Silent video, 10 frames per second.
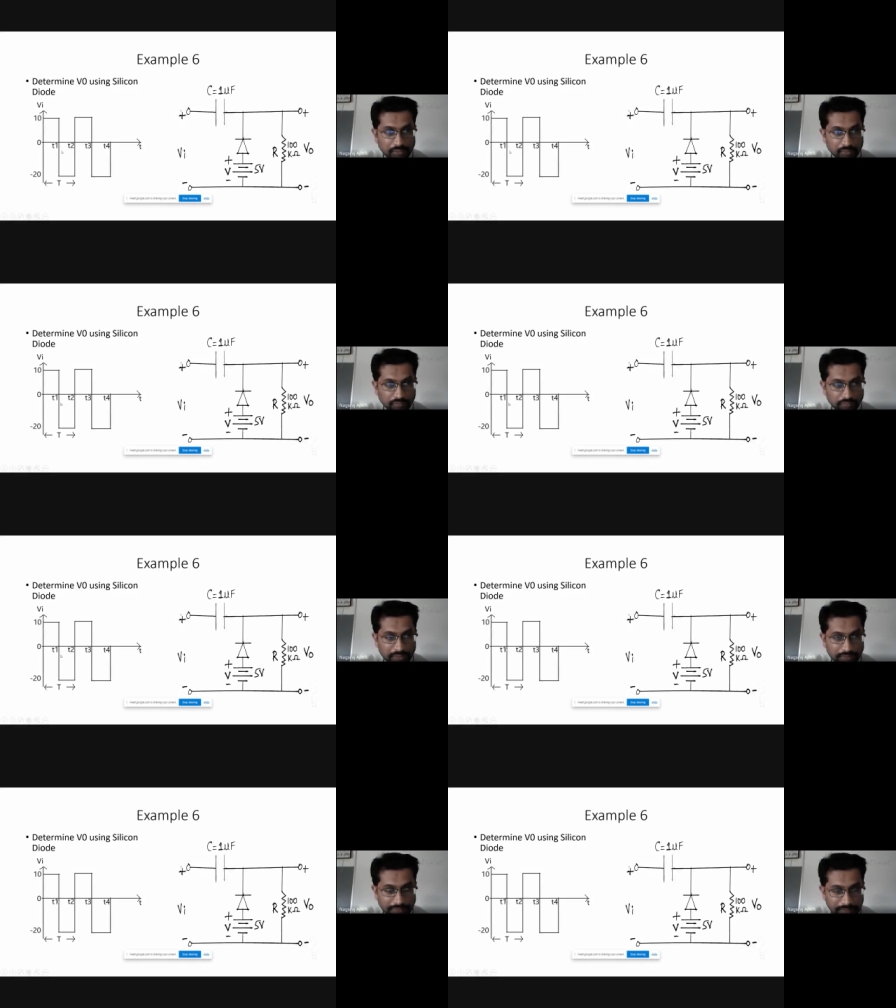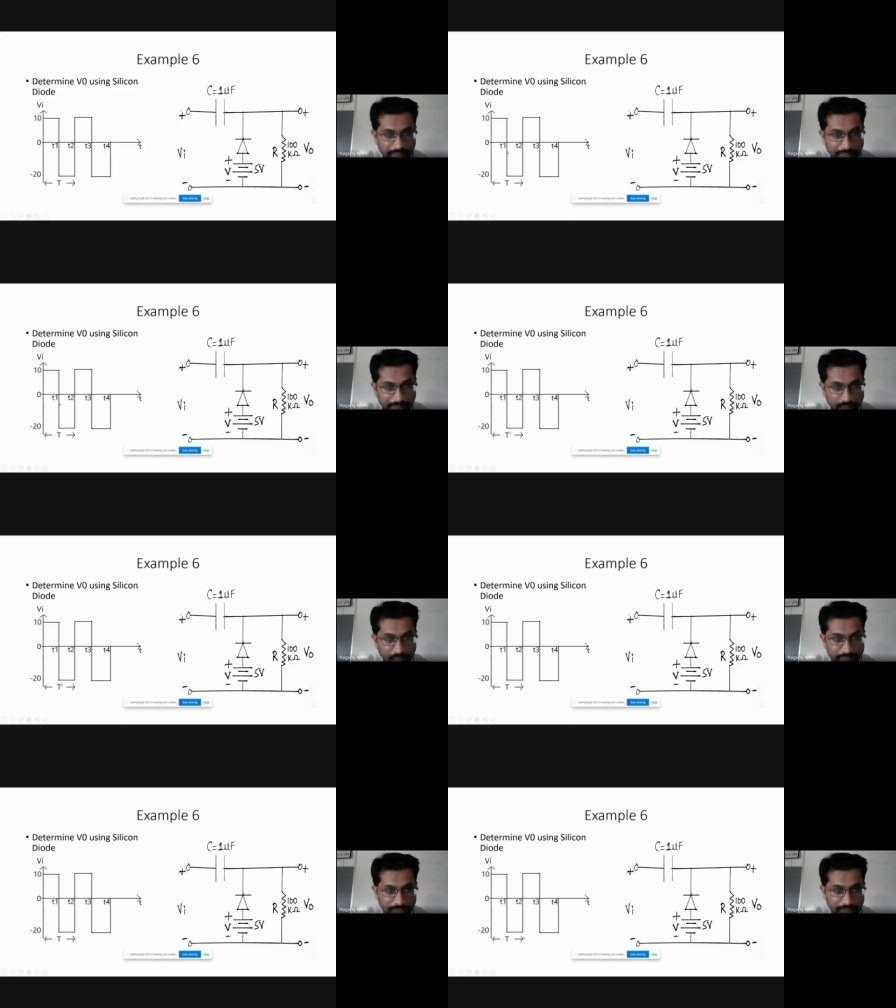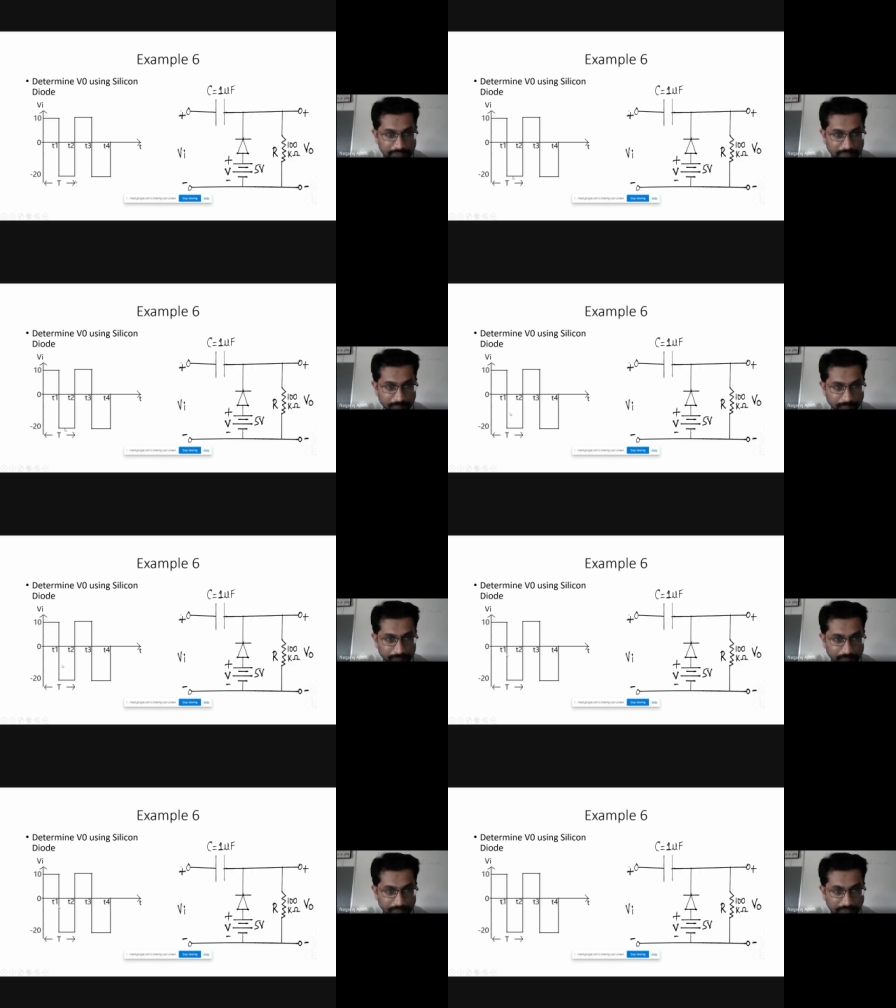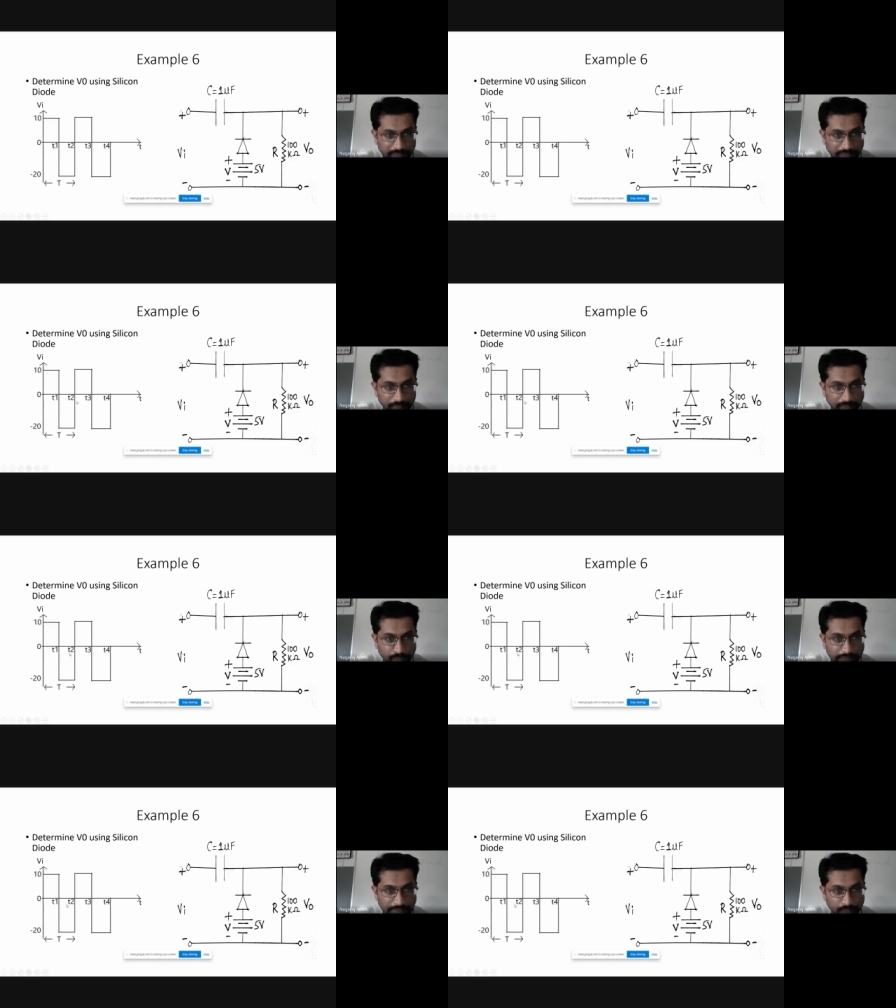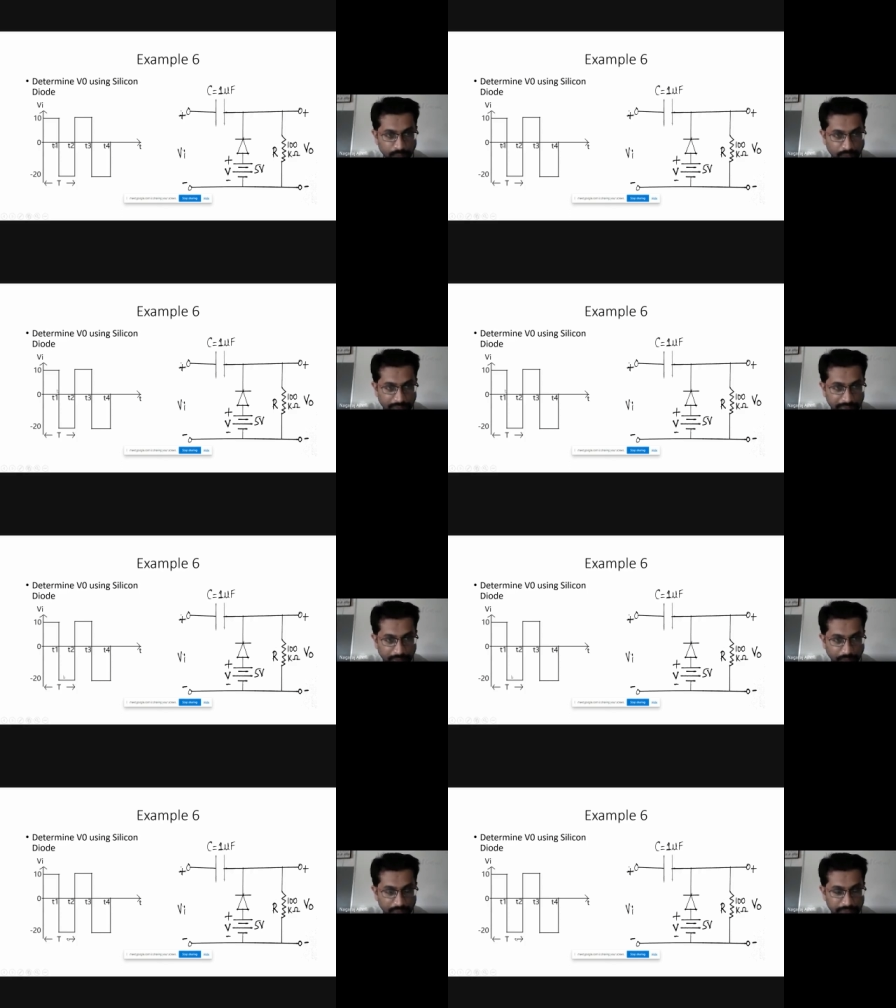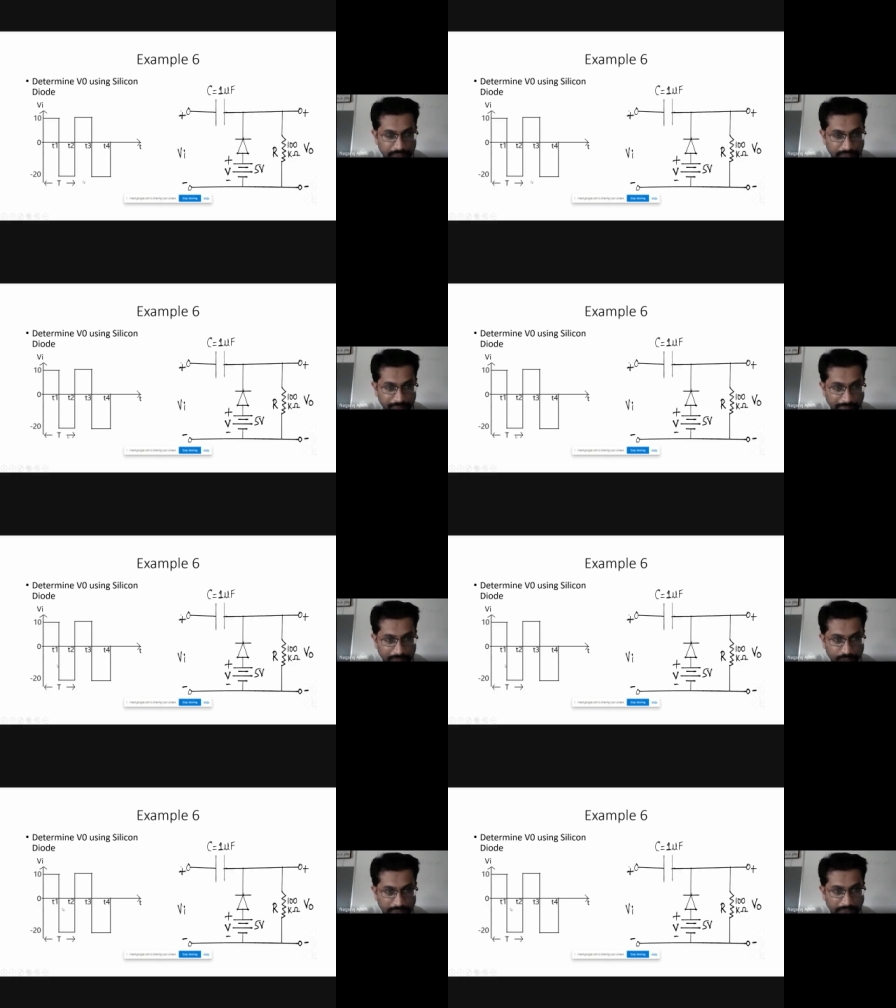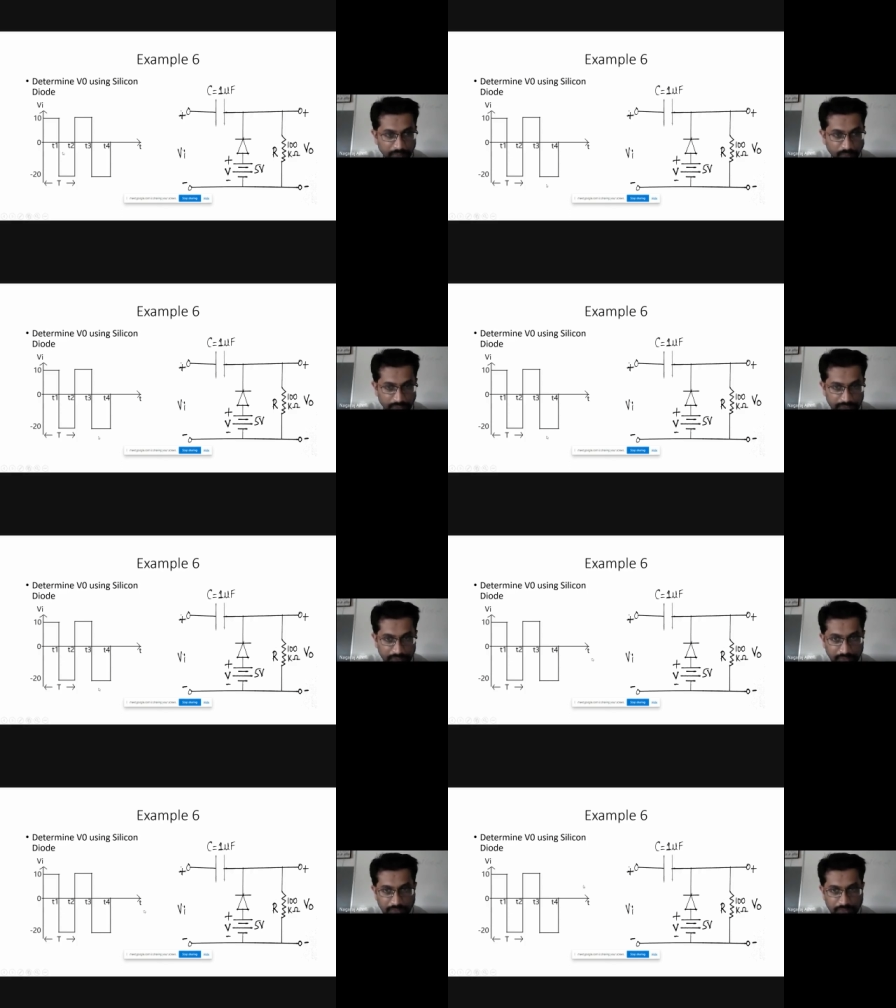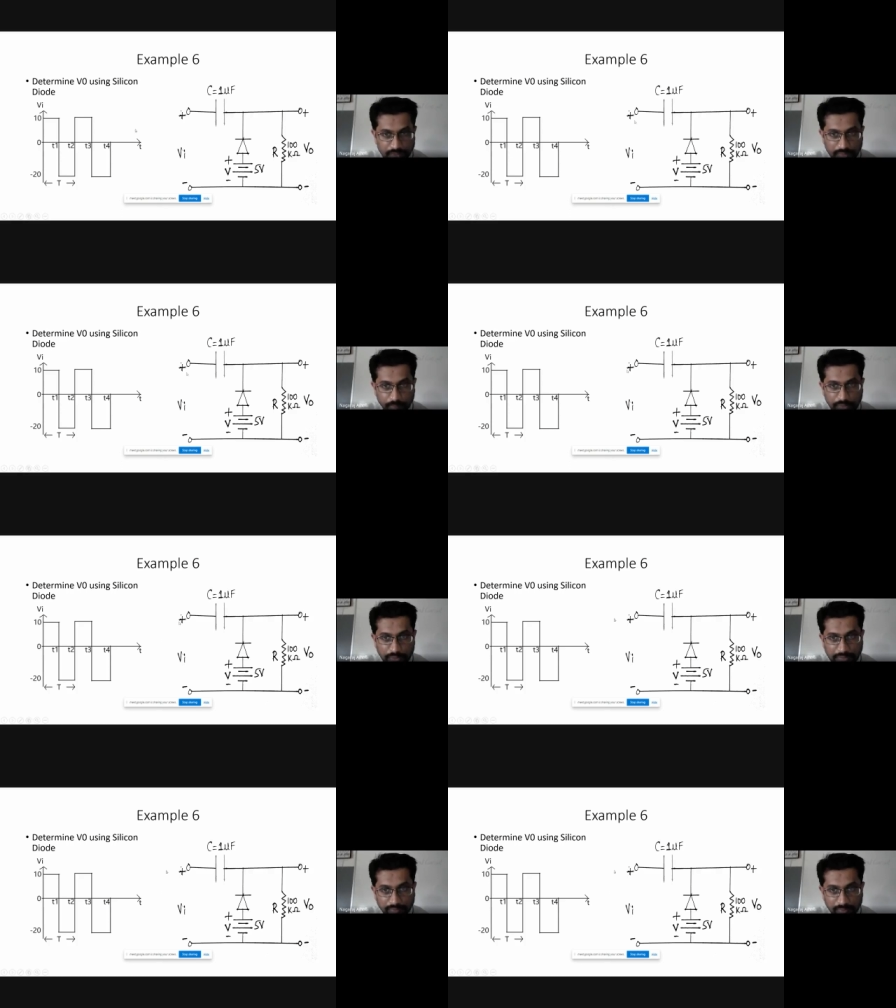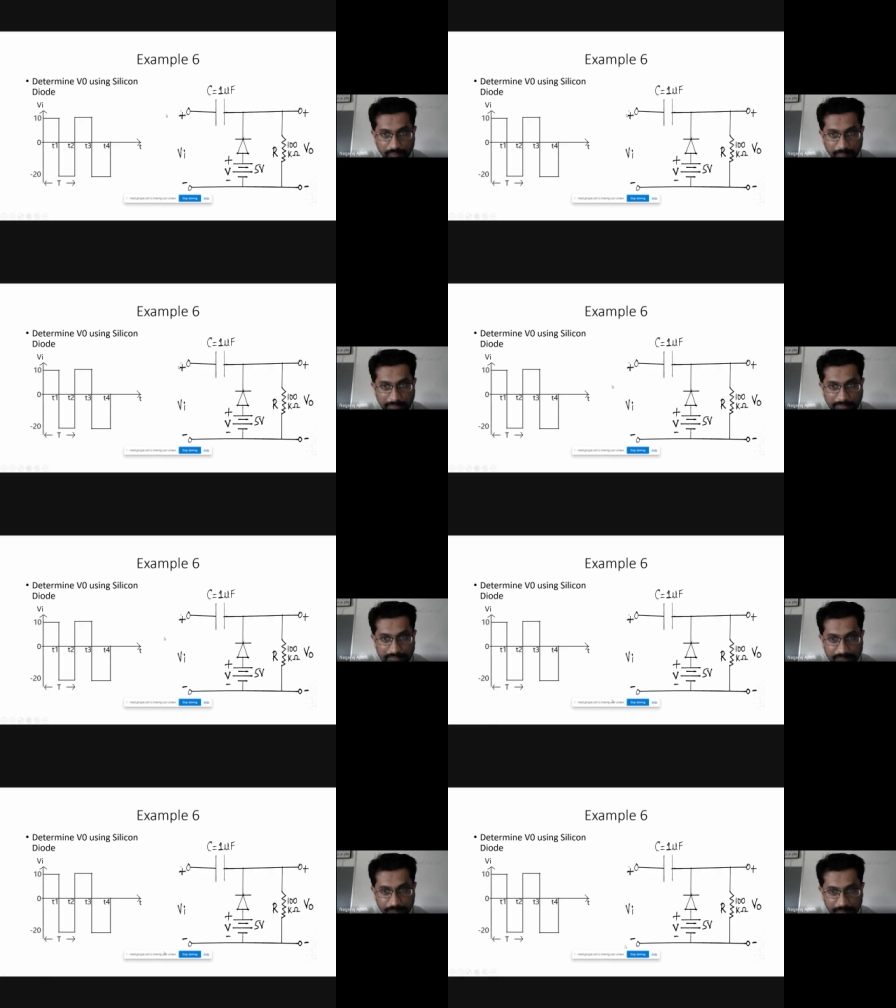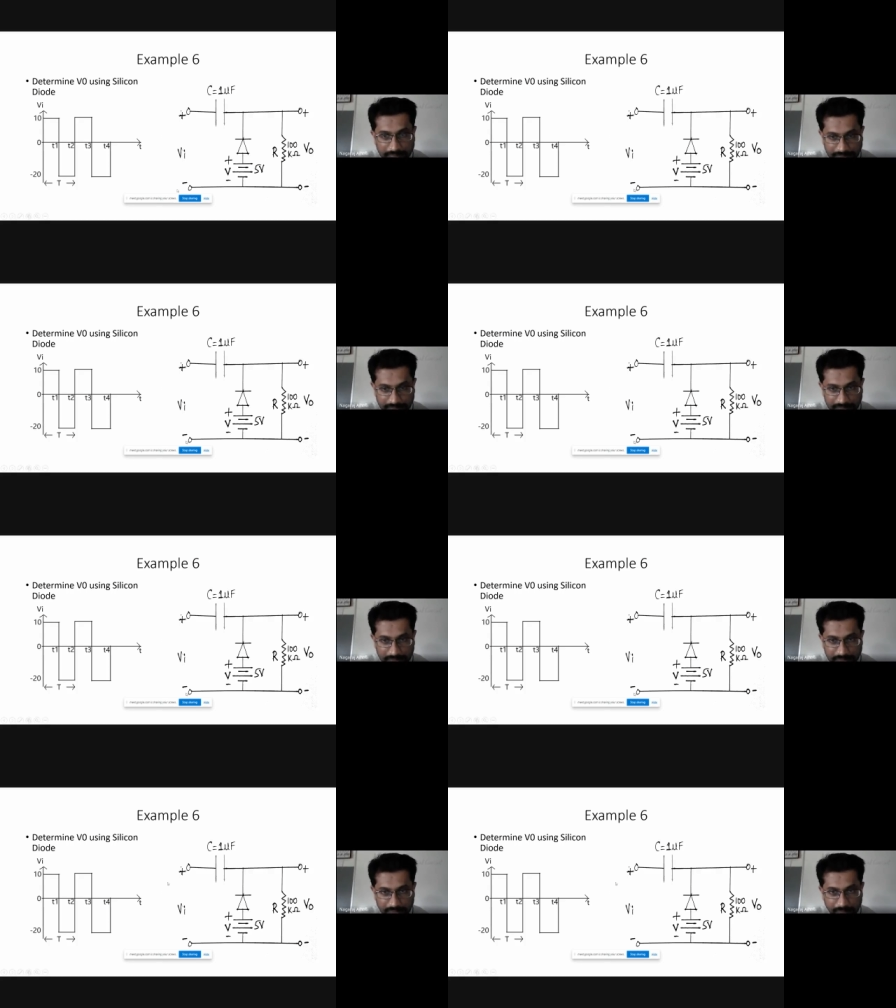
Now, if we consider the negative half cycle, okay, T1 to T2, negative half cycle, minus 20 volts. So the polarity will be minus plus,